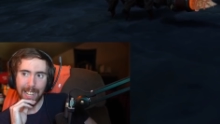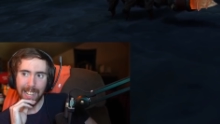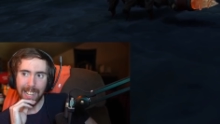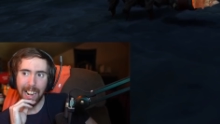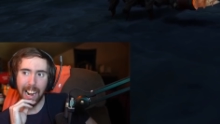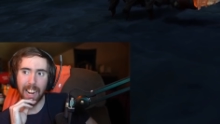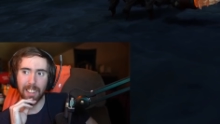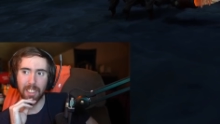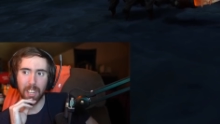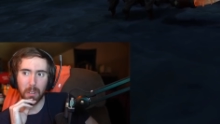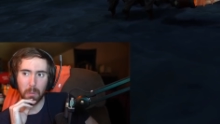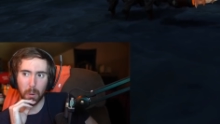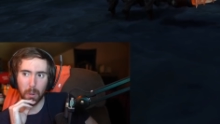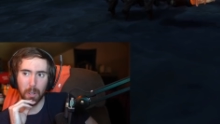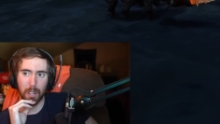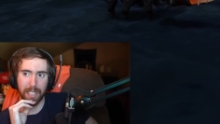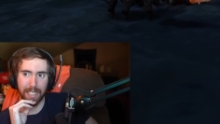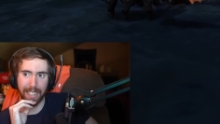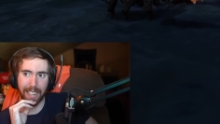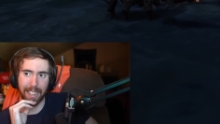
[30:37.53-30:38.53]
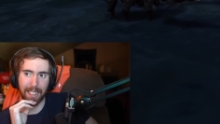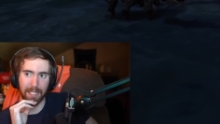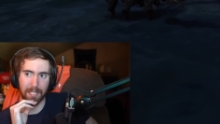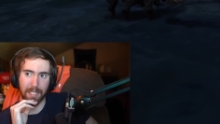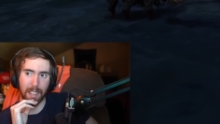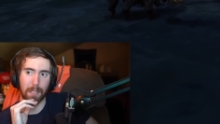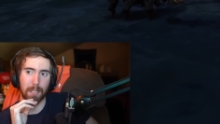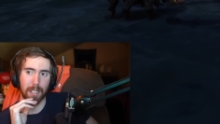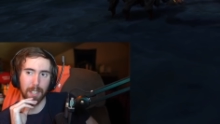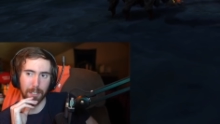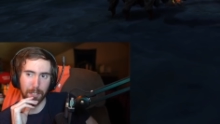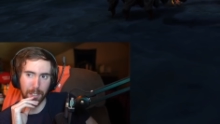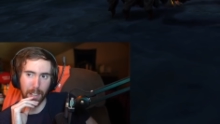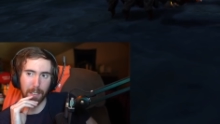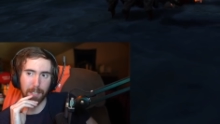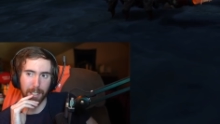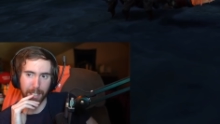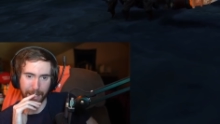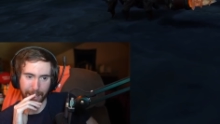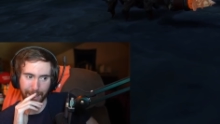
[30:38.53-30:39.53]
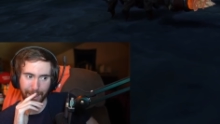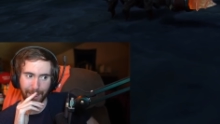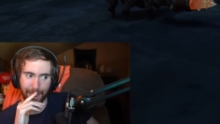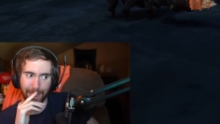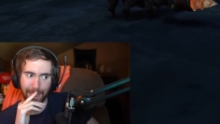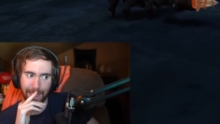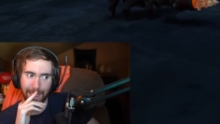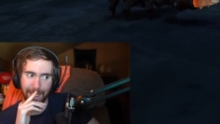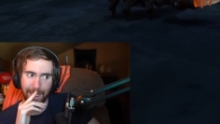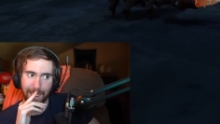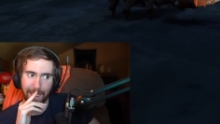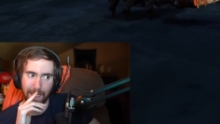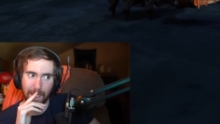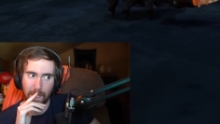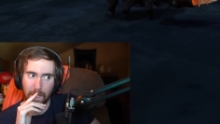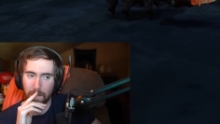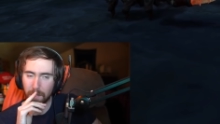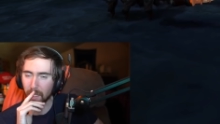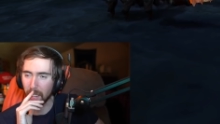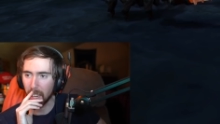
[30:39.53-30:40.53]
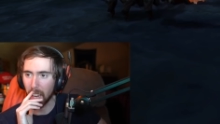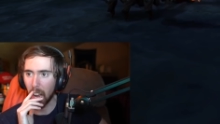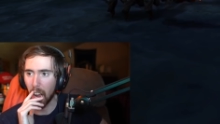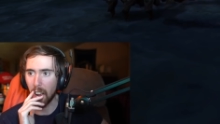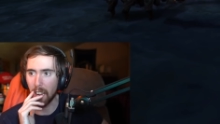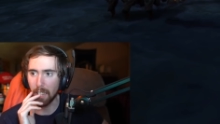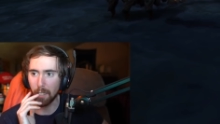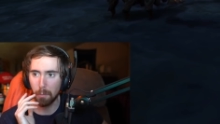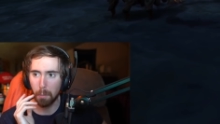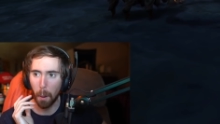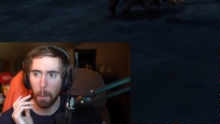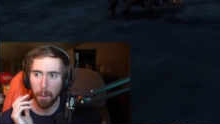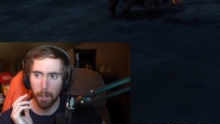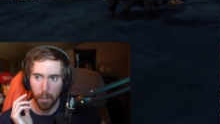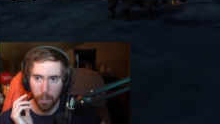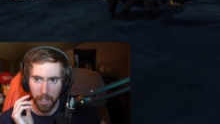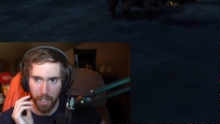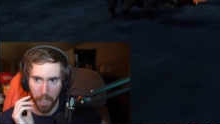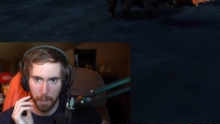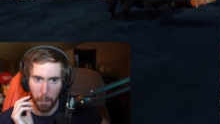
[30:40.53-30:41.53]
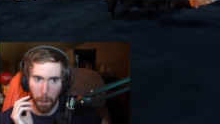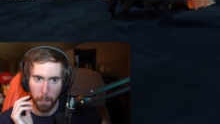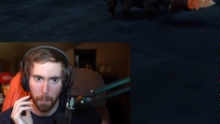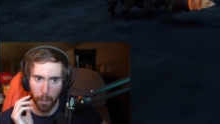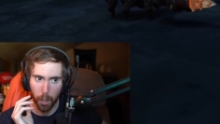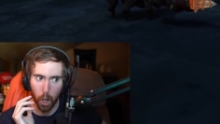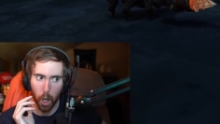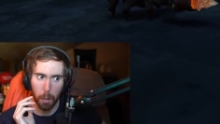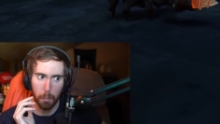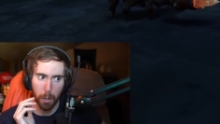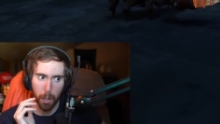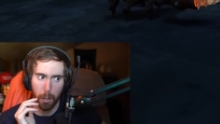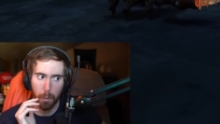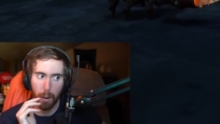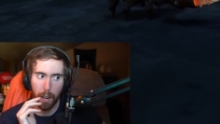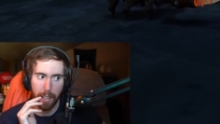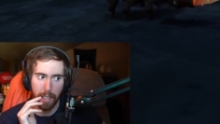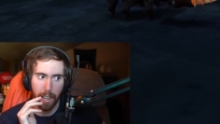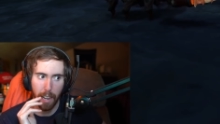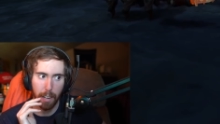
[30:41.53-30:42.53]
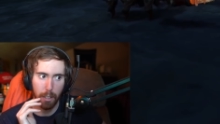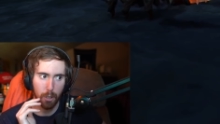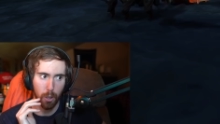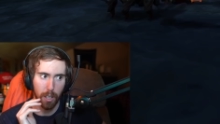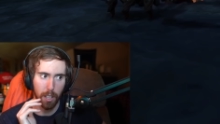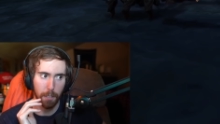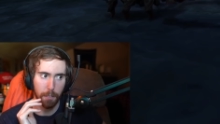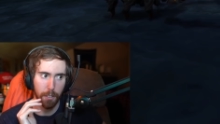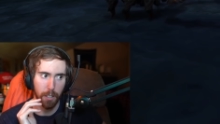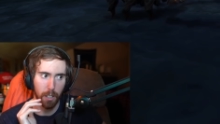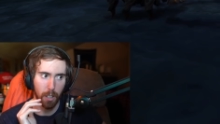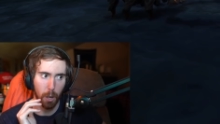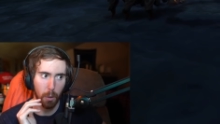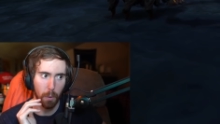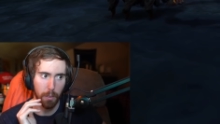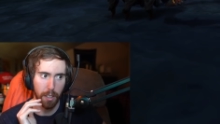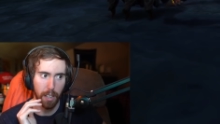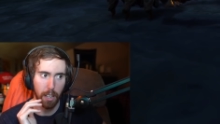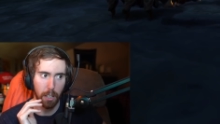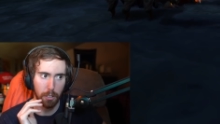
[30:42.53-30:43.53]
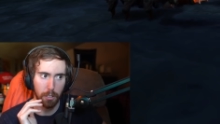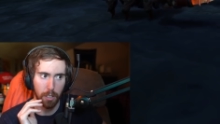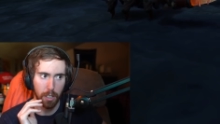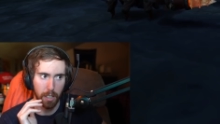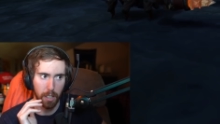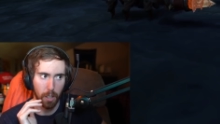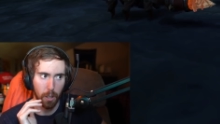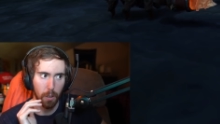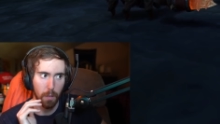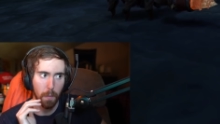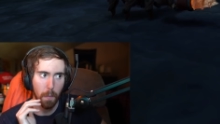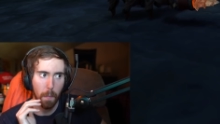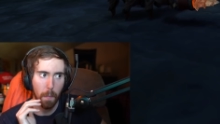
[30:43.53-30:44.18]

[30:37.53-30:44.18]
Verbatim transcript: I think we're looking at a seven to seven here. He's probably looking him up on Armory right now, trying to figure out what the hell is going to go.